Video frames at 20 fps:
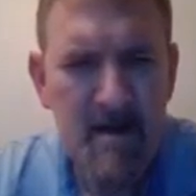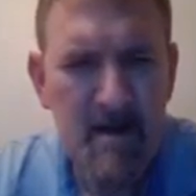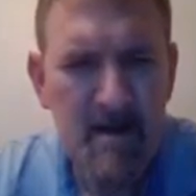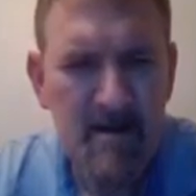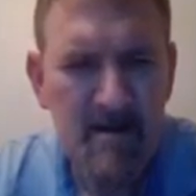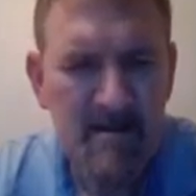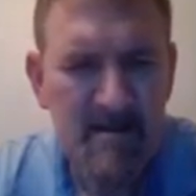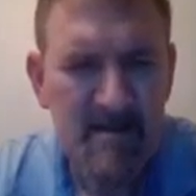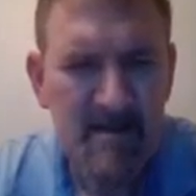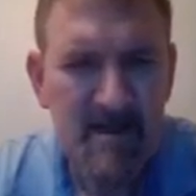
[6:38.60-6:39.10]

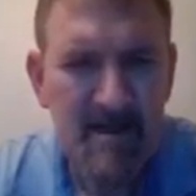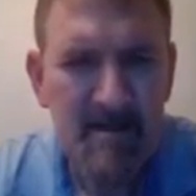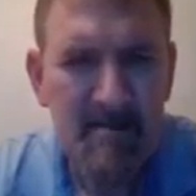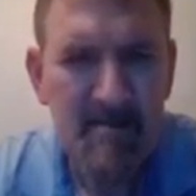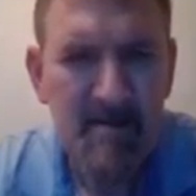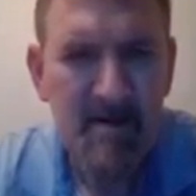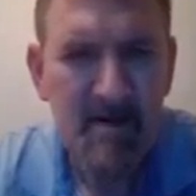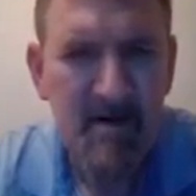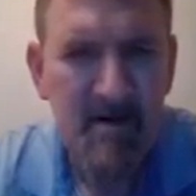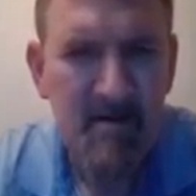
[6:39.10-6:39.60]
Snap
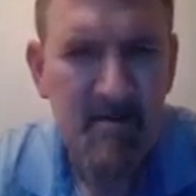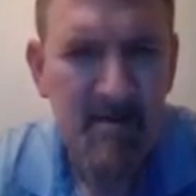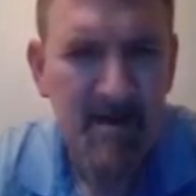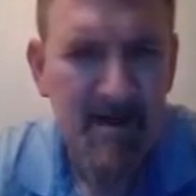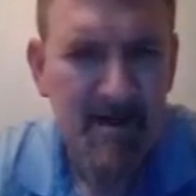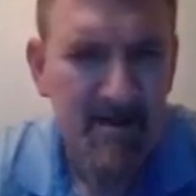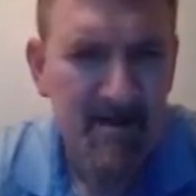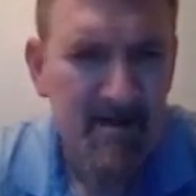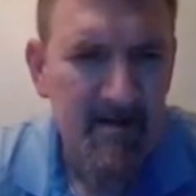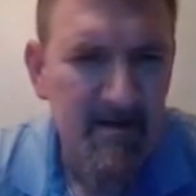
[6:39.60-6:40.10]
call by
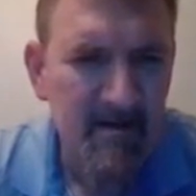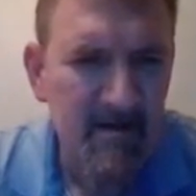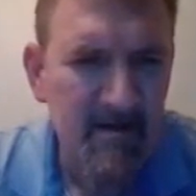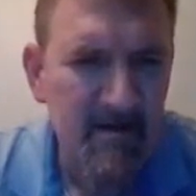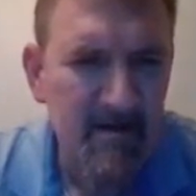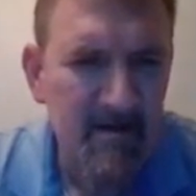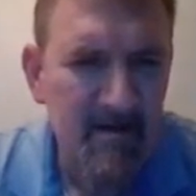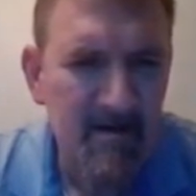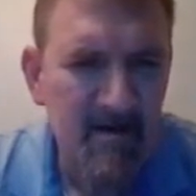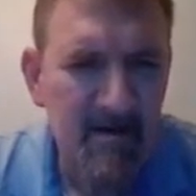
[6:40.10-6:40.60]
the
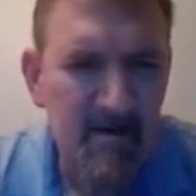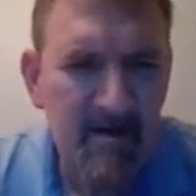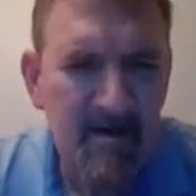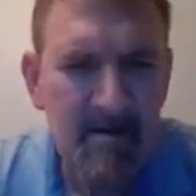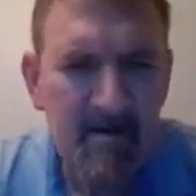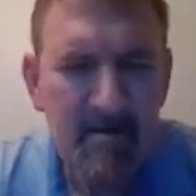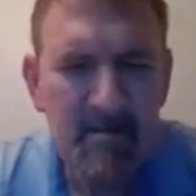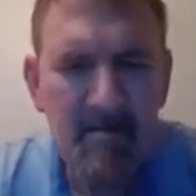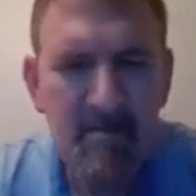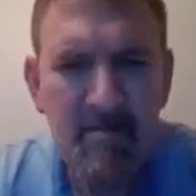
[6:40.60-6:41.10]

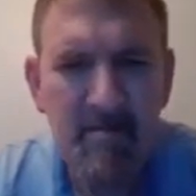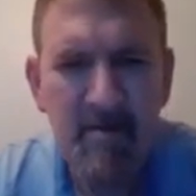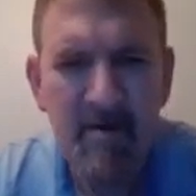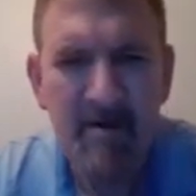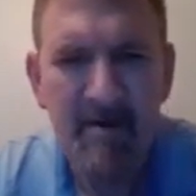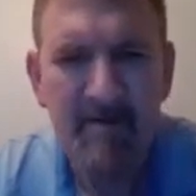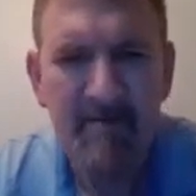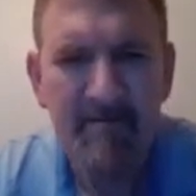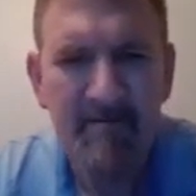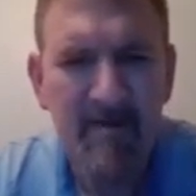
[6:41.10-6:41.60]

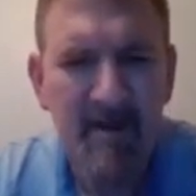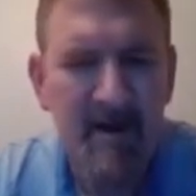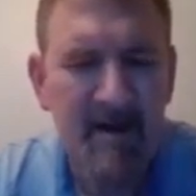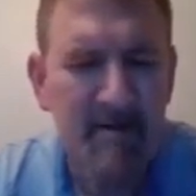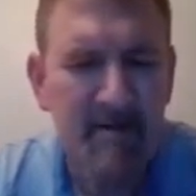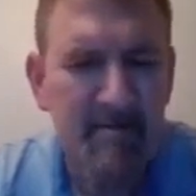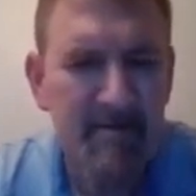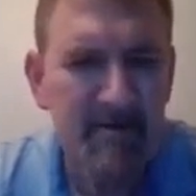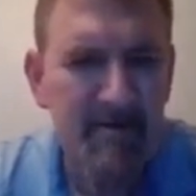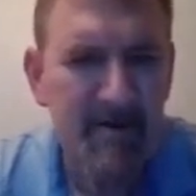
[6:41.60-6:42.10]

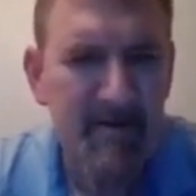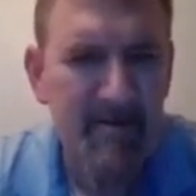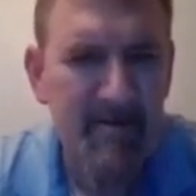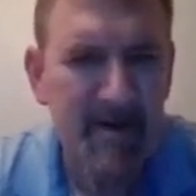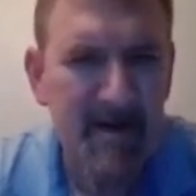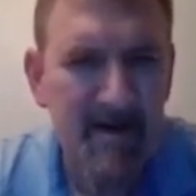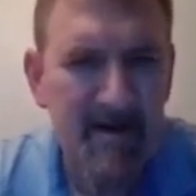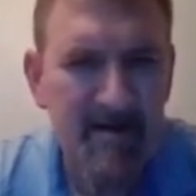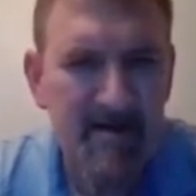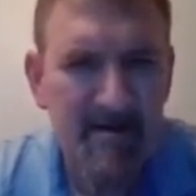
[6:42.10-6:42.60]
pre-flop three
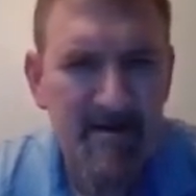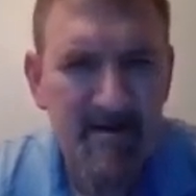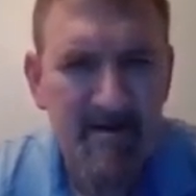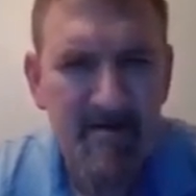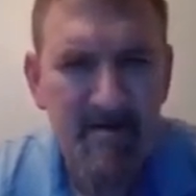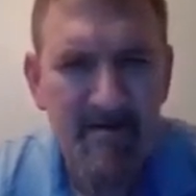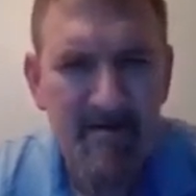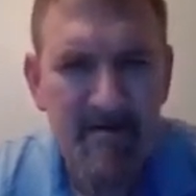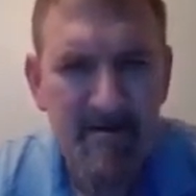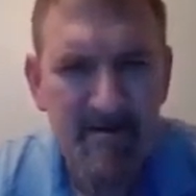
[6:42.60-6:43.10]
better,
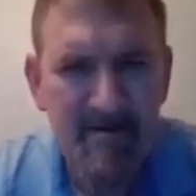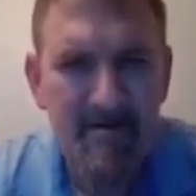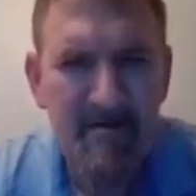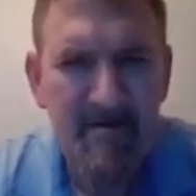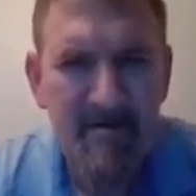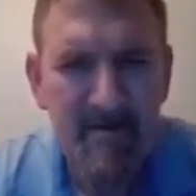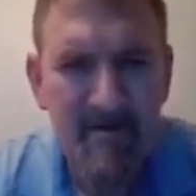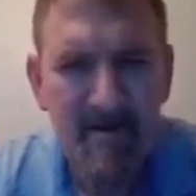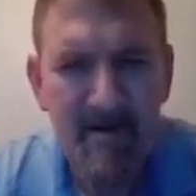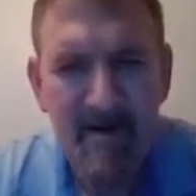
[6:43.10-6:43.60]
so
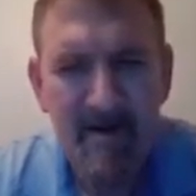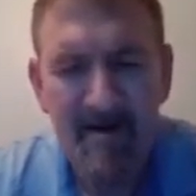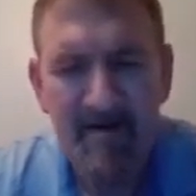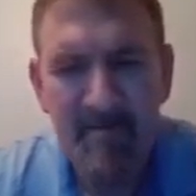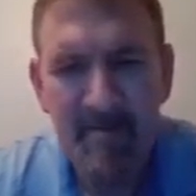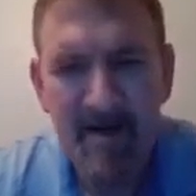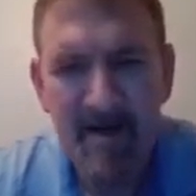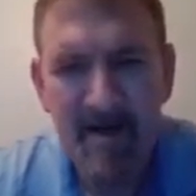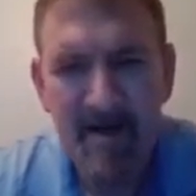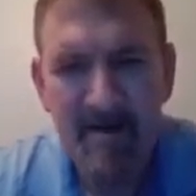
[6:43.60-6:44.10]
now I
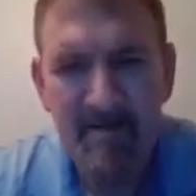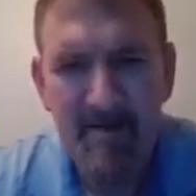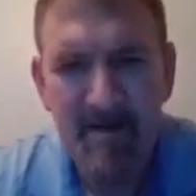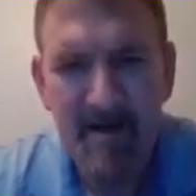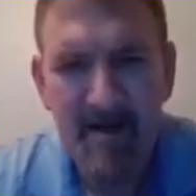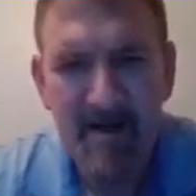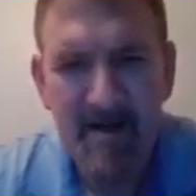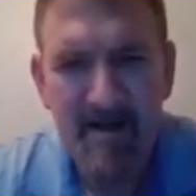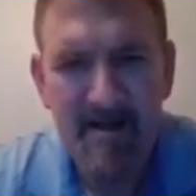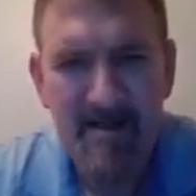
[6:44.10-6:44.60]
picked up a
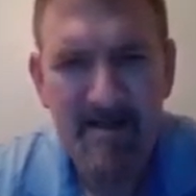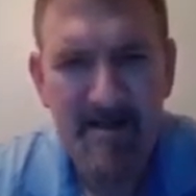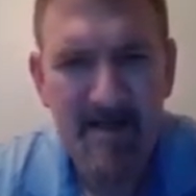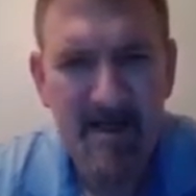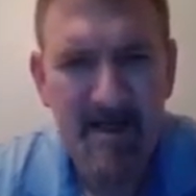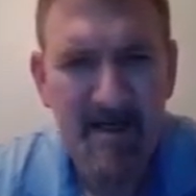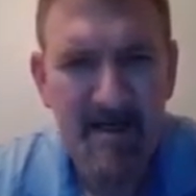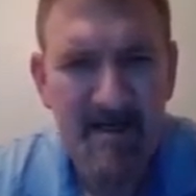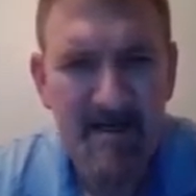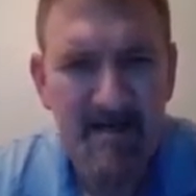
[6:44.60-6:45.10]
gut
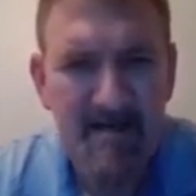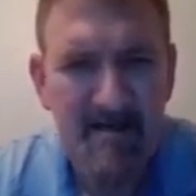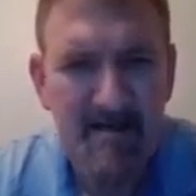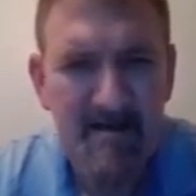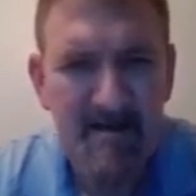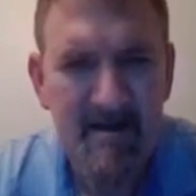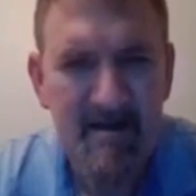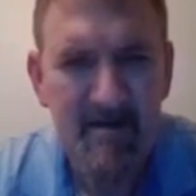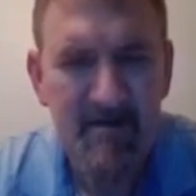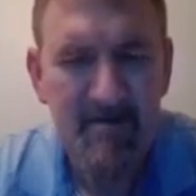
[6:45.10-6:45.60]
shot
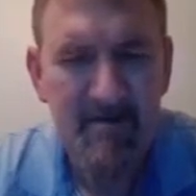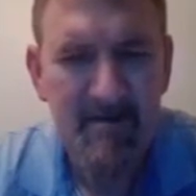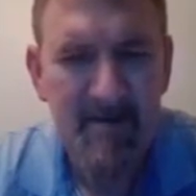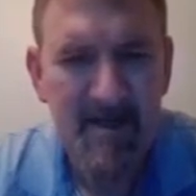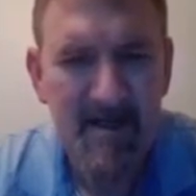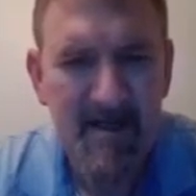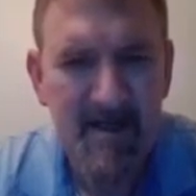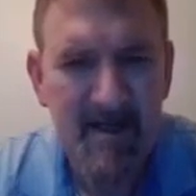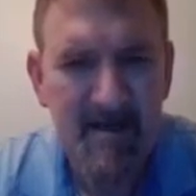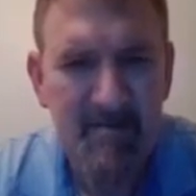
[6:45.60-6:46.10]
to go with my
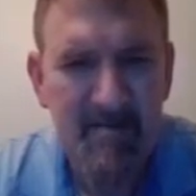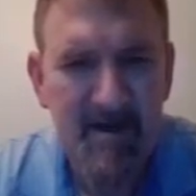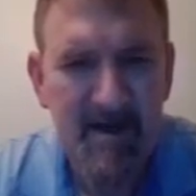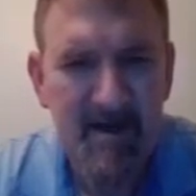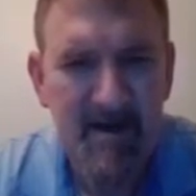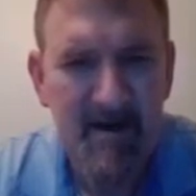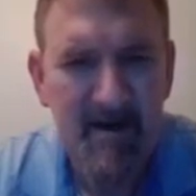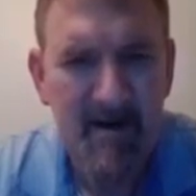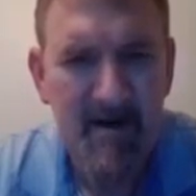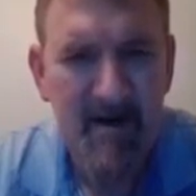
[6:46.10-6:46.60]
top
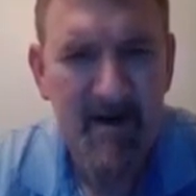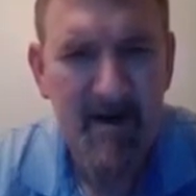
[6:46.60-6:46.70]
pair.